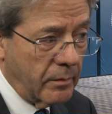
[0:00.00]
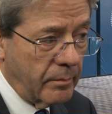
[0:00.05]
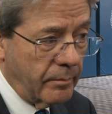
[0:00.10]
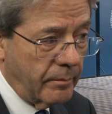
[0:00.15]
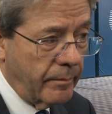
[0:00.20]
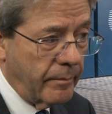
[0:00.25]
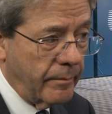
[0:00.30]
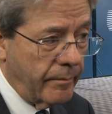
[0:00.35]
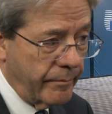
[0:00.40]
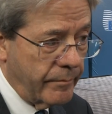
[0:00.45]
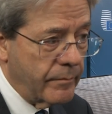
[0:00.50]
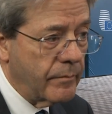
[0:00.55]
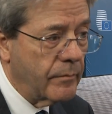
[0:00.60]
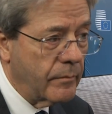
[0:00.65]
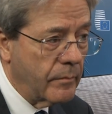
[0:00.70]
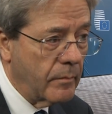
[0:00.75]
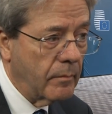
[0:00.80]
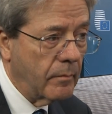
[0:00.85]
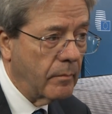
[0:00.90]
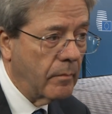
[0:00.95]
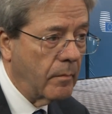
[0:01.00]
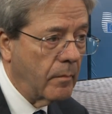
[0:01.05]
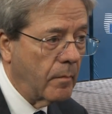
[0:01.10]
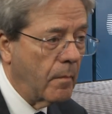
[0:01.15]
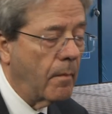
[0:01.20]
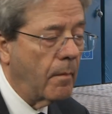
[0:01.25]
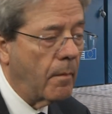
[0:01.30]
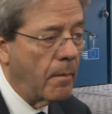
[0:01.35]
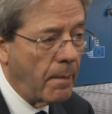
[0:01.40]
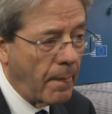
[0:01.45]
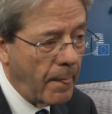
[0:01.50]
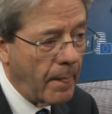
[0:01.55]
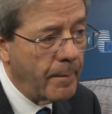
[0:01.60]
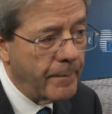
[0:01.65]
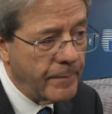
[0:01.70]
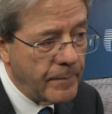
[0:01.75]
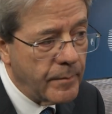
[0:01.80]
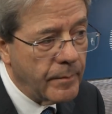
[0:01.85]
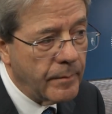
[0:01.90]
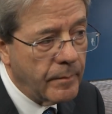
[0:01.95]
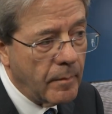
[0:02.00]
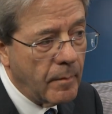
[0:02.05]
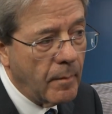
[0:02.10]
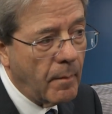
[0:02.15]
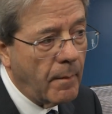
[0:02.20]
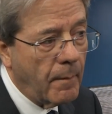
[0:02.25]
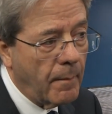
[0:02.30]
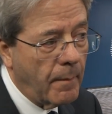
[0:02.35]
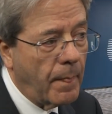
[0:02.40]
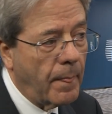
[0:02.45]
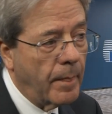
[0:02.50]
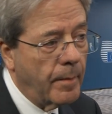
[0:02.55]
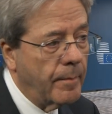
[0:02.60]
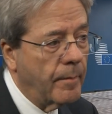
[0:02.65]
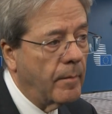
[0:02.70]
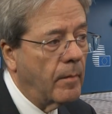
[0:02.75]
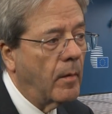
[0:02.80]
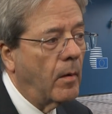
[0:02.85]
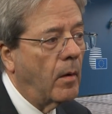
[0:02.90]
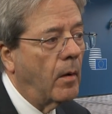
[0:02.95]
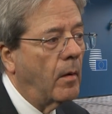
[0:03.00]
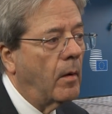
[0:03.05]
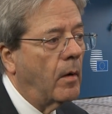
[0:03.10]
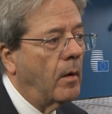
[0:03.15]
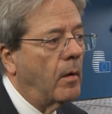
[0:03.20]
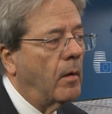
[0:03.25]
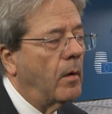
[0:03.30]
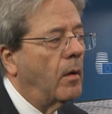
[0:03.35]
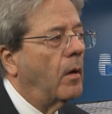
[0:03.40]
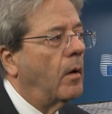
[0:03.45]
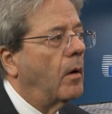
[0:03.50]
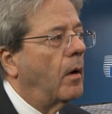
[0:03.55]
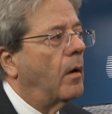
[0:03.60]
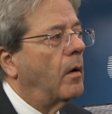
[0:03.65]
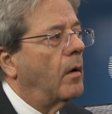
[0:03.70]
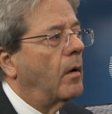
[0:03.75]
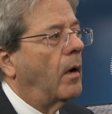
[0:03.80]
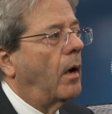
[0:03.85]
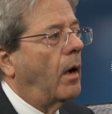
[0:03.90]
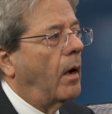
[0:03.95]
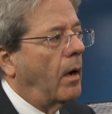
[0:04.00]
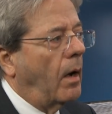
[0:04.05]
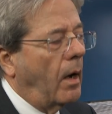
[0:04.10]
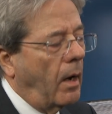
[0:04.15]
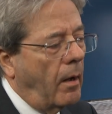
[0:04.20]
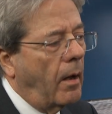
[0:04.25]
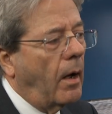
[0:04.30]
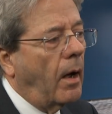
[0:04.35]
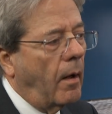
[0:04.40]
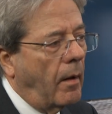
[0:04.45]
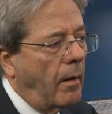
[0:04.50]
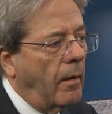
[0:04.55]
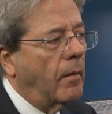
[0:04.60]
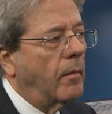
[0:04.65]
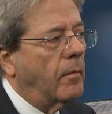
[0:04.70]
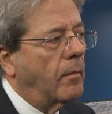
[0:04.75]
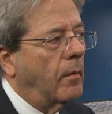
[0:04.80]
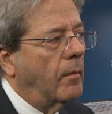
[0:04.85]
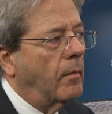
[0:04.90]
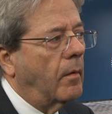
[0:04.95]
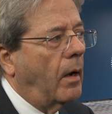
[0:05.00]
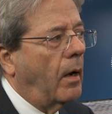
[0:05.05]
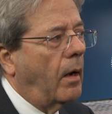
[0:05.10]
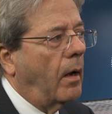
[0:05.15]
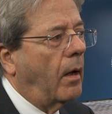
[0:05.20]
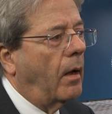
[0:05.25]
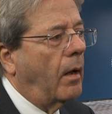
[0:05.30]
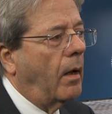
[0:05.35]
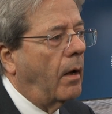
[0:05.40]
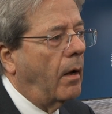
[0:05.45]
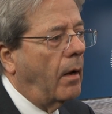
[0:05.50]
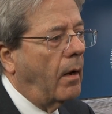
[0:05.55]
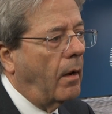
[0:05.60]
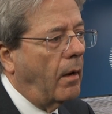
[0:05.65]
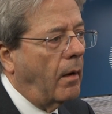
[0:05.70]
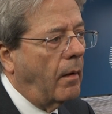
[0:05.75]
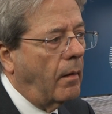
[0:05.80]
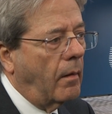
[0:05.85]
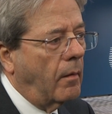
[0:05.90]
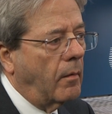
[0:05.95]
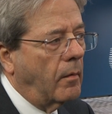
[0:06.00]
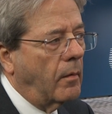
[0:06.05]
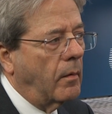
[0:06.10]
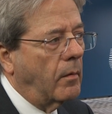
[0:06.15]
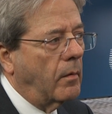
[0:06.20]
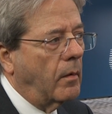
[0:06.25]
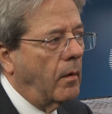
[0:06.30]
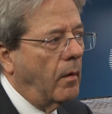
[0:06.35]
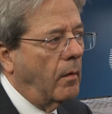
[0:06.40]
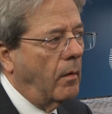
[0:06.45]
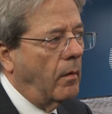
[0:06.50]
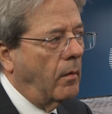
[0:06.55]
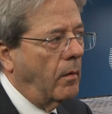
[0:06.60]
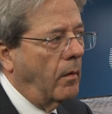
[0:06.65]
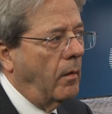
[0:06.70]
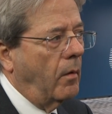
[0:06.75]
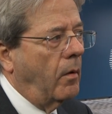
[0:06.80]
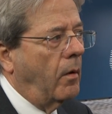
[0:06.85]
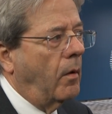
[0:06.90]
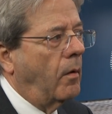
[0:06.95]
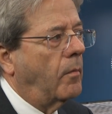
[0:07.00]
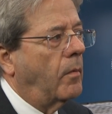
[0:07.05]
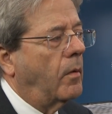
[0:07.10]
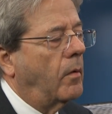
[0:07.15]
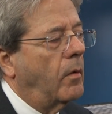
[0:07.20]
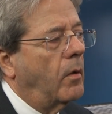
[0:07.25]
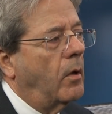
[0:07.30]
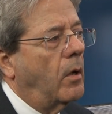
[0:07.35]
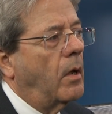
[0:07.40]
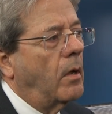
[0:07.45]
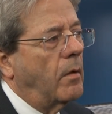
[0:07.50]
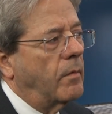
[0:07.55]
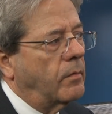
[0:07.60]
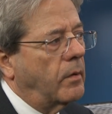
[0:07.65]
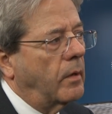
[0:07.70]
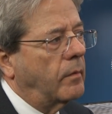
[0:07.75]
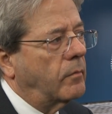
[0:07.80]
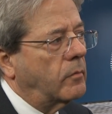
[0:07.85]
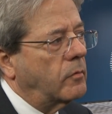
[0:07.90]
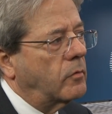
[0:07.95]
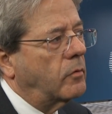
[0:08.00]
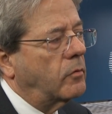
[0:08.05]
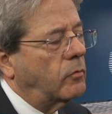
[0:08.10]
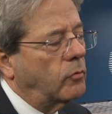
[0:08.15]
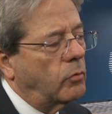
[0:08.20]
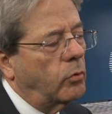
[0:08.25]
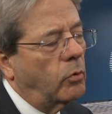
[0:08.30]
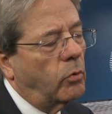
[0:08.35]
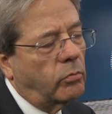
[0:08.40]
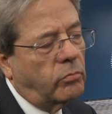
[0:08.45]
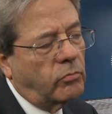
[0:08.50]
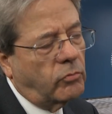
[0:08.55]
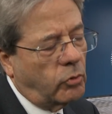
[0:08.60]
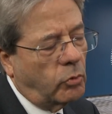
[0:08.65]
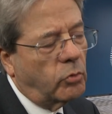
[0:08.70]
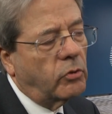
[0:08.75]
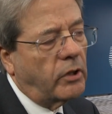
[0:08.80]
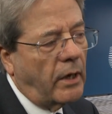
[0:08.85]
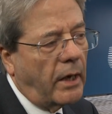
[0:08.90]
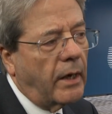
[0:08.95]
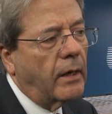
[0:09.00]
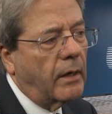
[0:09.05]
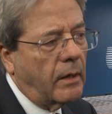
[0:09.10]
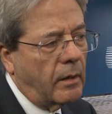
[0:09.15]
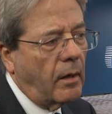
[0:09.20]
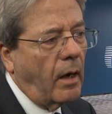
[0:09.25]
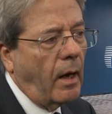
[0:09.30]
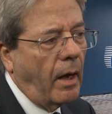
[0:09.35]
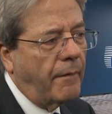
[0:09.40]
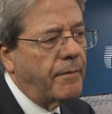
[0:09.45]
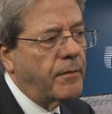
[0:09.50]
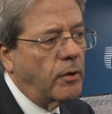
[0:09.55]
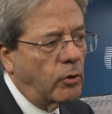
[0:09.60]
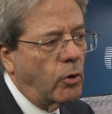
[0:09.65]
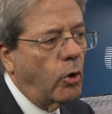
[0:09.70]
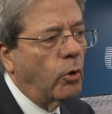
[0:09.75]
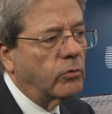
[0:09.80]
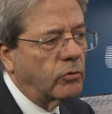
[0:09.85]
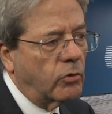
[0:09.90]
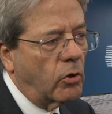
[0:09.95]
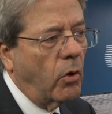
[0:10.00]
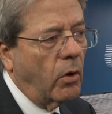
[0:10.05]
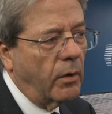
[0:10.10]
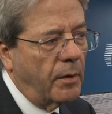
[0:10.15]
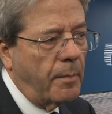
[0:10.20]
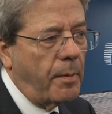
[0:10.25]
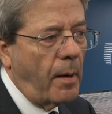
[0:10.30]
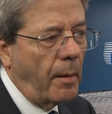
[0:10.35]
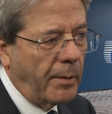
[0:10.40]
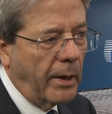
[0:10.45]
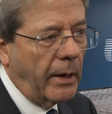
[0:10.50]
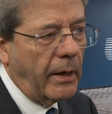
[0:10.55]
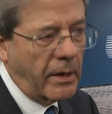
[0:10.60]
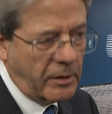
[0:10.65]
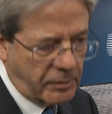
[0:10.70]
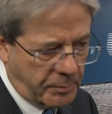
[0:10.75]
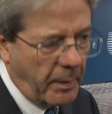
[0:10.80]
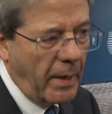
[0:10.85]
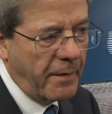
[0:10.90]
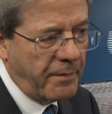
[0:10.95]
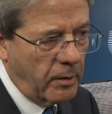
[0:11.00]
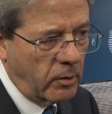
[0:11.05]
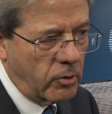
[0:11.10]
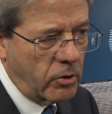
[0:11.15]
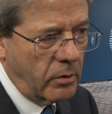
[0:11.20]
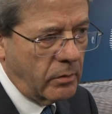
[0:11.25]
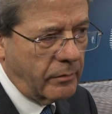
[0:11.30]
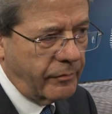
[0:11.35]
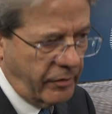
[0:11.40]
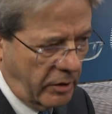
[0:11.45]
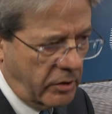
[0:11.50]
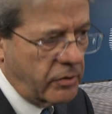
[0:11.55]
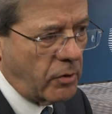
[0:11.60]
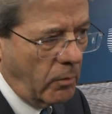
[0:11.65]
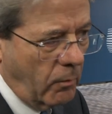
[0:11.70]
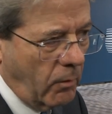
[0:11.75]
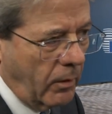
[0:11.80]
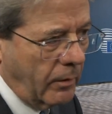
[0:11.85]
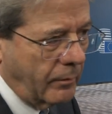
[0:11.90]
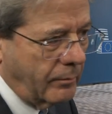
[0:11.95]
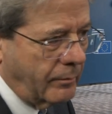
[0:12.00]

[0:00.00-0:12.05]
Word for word: So the, the, the, the measures that uh, should be taken, and the Commission was asking for measures to be taken, is concerning the, the, ex, the, expense, the expenditures. To, to take under control the public expenditure, first of all.